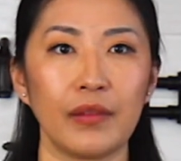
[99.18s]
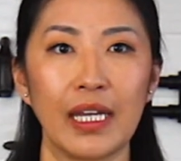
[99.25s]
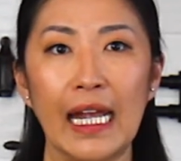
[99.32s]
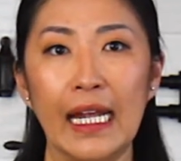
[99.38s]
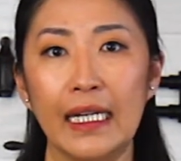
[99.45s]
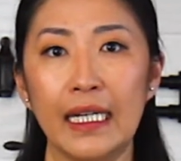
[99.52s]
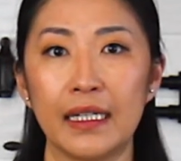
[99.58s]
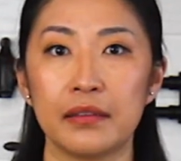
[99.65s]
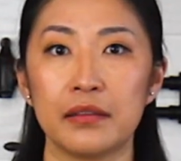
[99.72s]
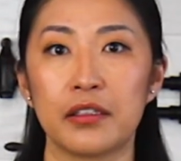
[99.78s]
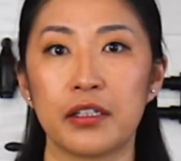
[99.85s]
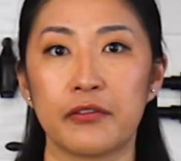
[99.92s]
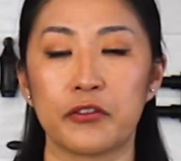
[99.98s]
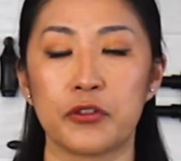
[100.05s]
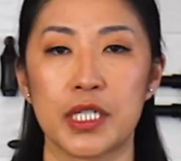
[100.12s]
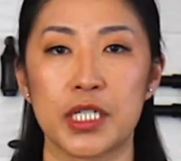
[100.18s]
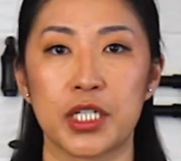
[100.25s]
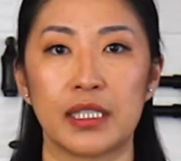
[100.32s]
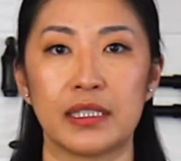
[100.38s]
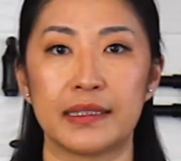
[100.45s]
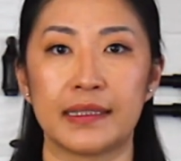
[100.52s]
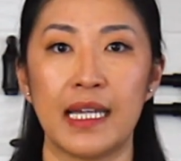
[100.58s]
I get a lot of
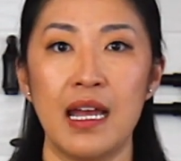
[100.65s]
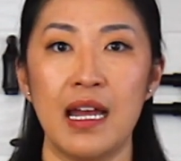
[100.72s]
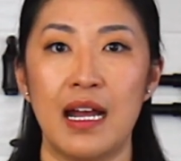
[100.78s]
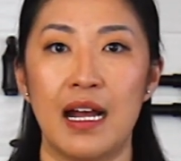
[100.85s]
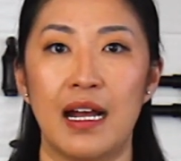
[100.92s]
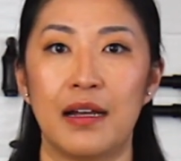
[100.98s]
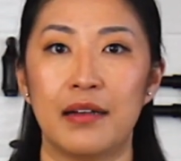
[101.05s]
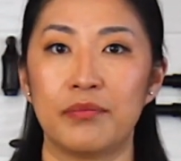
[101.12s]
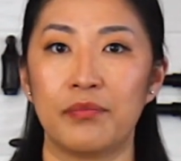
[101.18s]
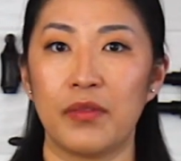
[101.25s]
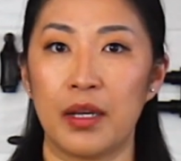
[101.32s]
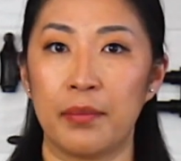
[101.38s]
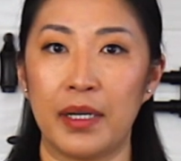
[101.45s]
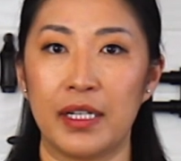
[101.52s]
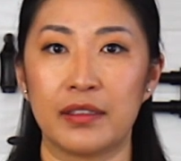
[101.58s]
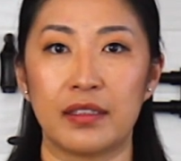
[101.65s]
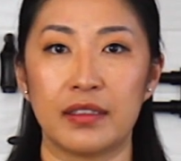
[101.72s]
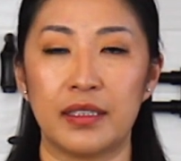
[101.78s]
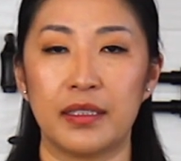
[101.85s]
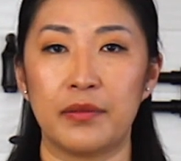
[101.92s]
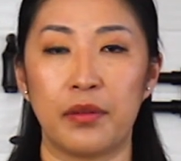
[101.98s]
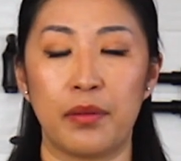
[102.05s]
questions about
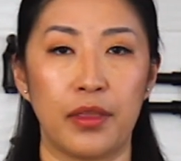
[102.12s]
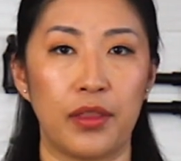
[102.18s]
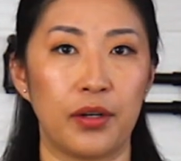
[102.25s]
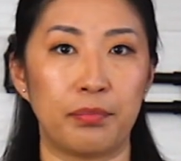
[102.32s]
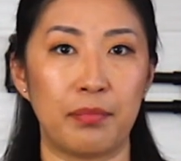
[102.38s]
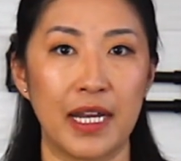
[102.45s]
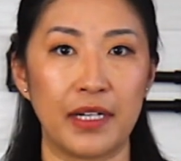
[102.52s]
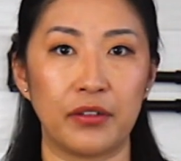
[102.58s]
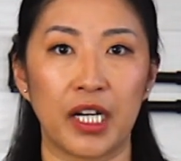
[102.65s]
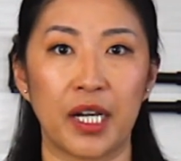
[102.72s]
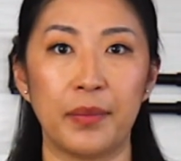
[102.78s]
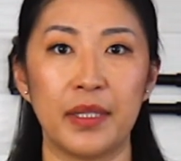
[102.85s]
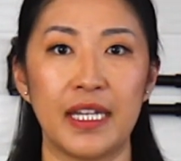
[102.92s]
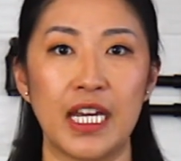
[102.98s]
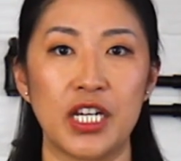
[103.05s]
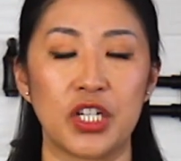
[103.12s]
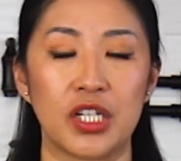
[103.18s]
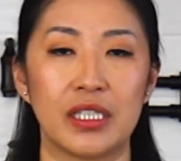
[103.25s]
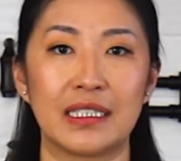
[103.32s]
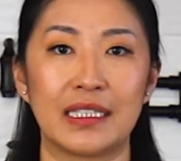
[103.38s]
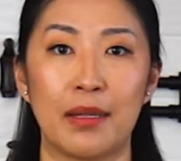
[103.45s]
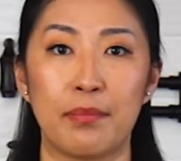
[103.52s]
my
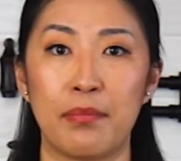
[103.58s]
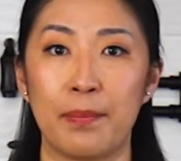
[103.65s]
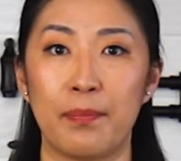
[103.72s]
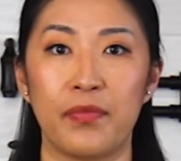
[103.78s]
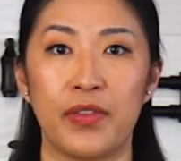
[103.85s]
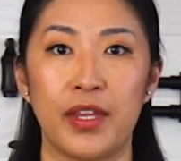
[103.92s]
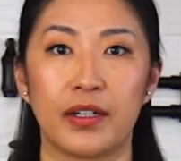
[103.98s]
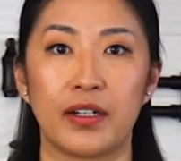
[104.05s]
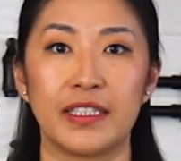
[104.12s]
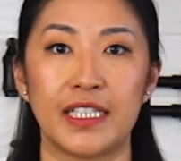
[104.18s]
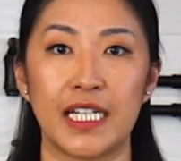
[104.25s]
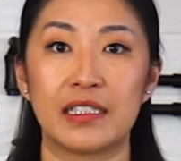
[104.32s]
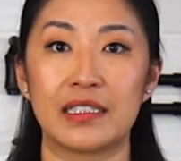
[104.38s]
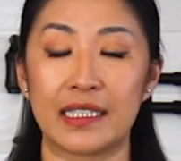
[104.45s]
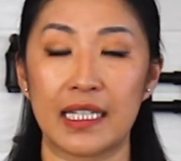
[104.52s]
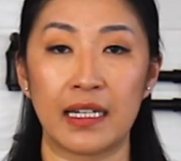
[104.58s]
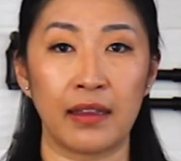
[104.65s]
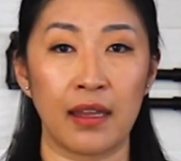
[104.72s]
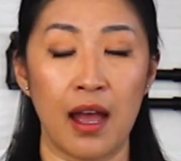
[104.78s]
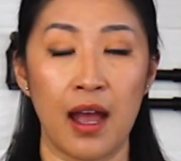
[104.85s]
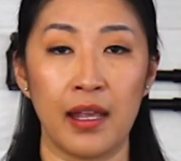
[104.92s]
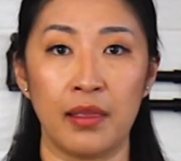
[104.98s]
recommendations and the containers
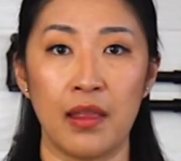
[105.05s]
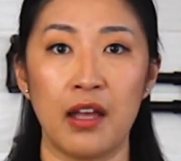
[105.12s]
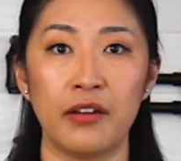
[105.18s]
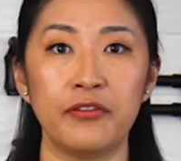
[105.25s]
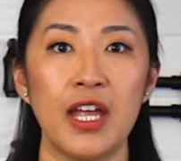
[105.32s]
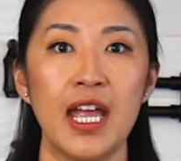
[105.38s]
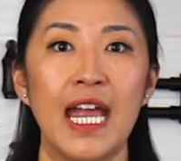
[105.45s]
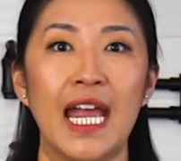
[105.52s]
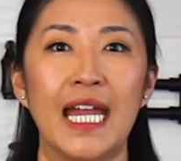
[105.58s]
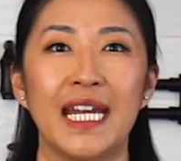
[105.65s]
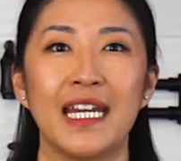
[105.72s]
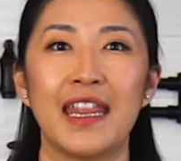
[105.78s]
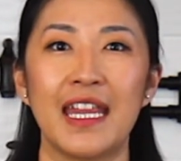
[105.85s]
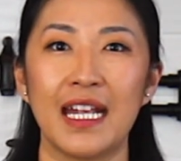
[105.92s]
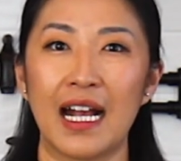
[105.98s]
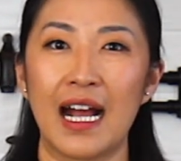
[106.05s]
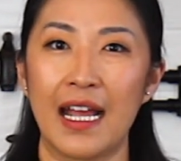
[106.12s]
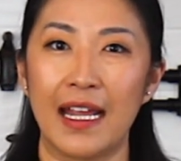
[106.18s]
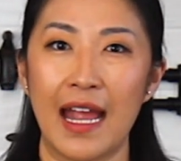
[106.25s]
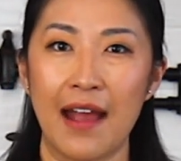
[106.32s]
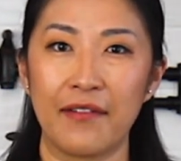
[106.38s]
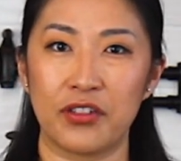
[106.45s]
that I love, and I think
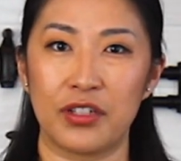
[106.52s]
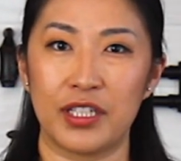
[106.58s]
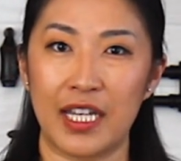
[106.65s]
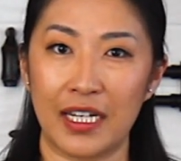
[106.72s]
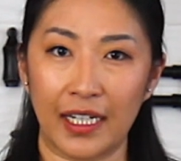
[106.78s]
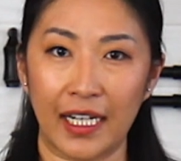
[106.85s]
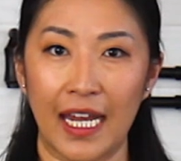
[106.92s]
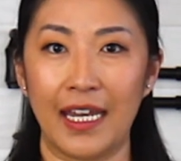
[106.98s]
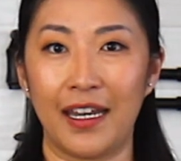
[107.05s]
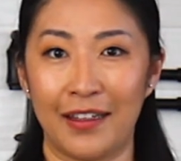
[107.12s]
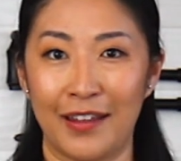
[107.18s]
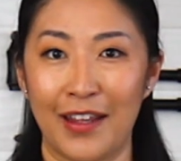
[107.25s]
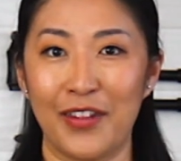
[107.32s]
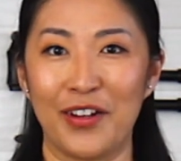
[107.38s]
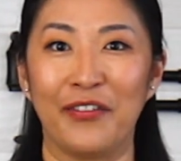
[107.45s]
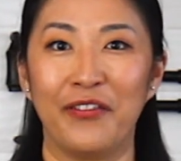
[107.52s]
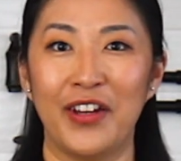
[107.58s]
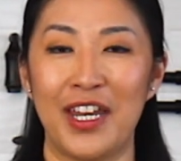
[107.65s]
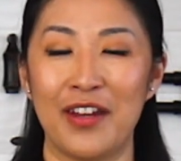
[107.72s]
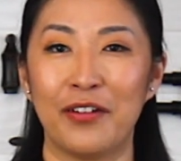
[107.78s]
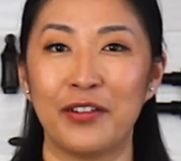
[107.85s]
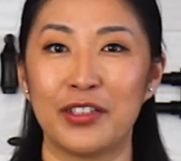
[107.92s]
I have to dedicate another
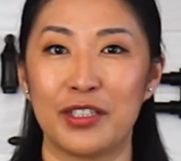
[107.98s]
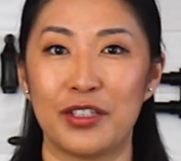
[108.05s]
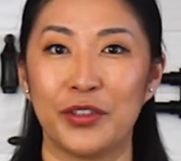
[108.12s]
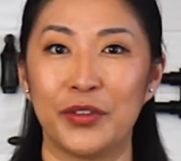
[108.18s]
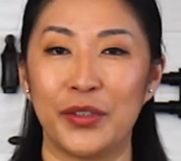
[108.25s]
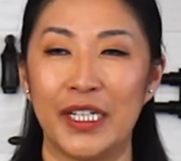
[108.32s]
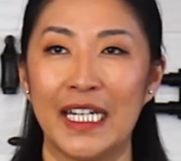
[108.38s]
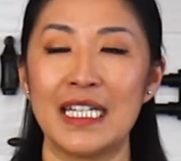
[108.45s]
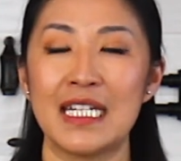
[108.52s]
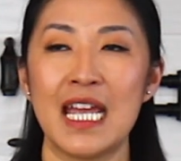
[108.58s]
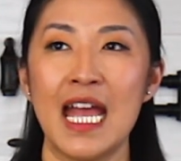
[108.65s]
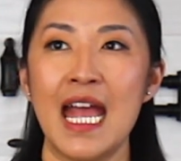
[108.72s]
video to it.